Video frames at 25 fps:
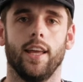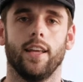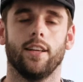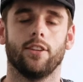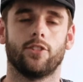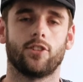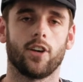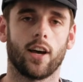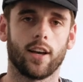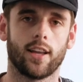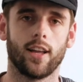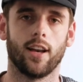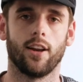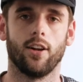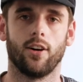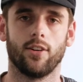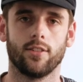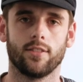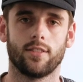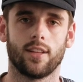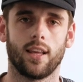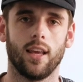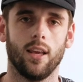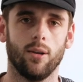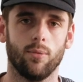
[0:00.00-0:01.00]
you're chucking it
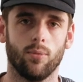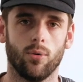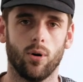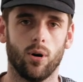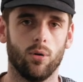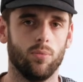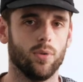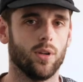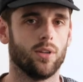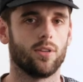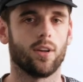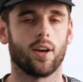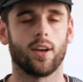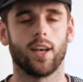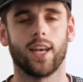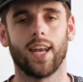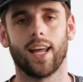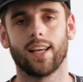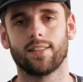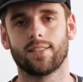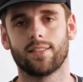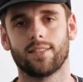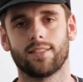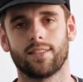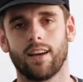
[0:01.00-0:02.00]
on to keep warm. You don't
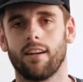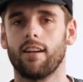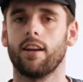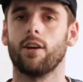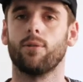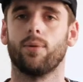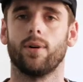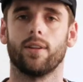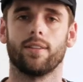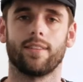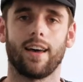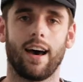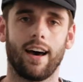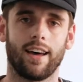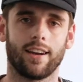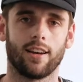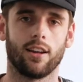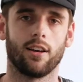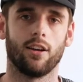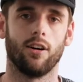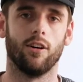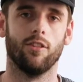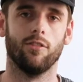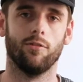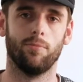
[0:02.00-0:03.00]
necessarily want to add a
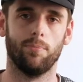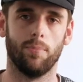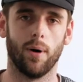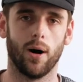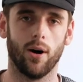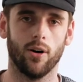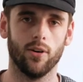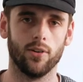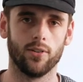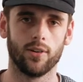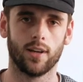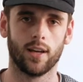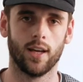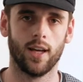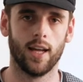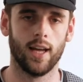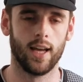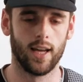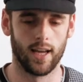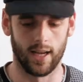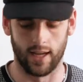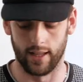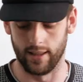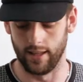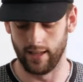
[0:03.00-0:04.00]
lot of bulk.
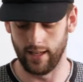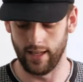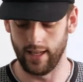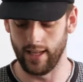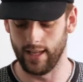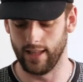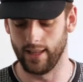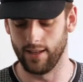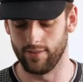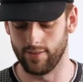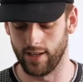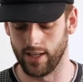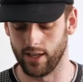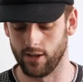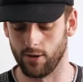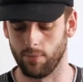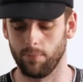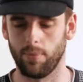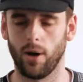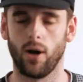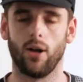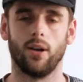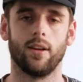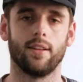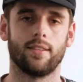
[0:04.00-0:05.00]
And they're here, they've leaned
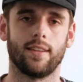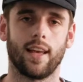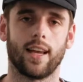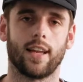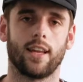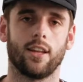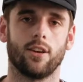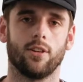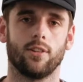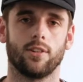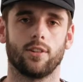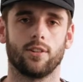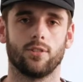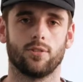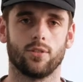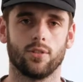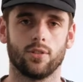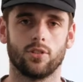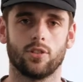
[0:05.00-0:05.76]
on Polartech in order to